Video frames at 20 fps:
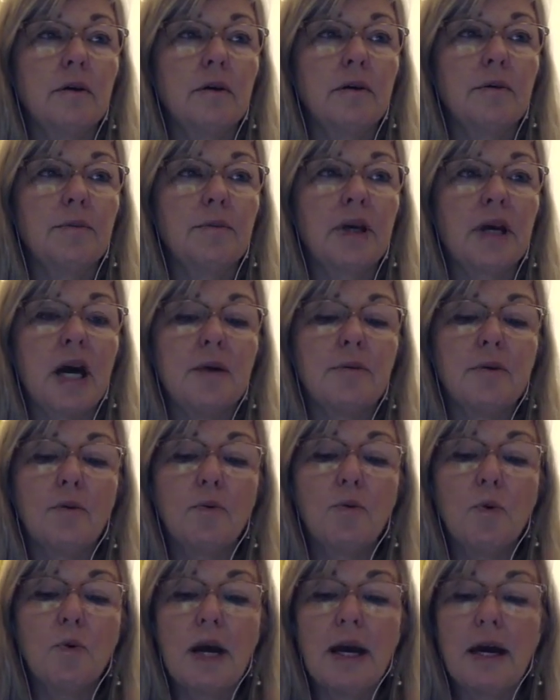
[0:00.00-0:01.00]
become
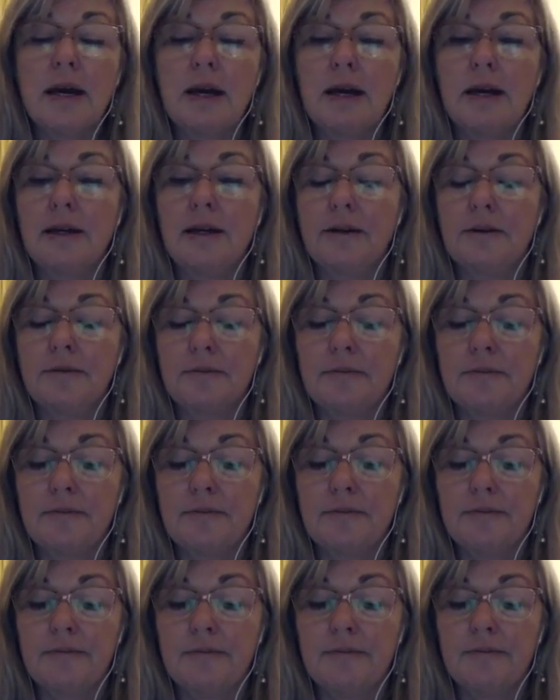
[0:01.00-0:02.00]
aware
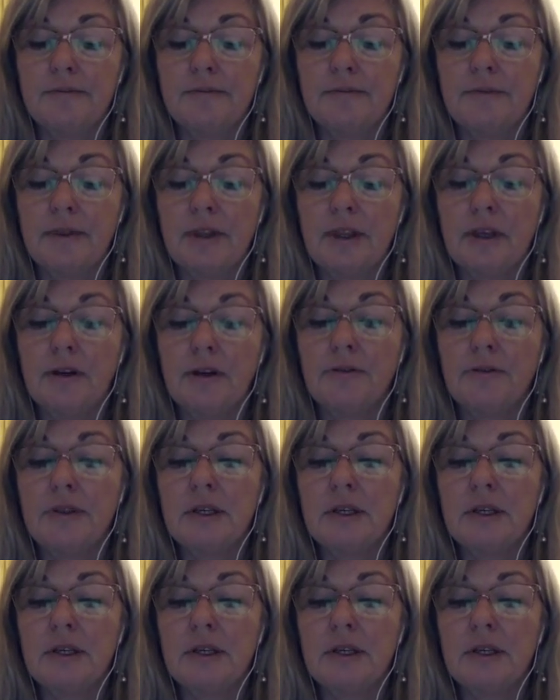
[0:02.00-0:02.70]
of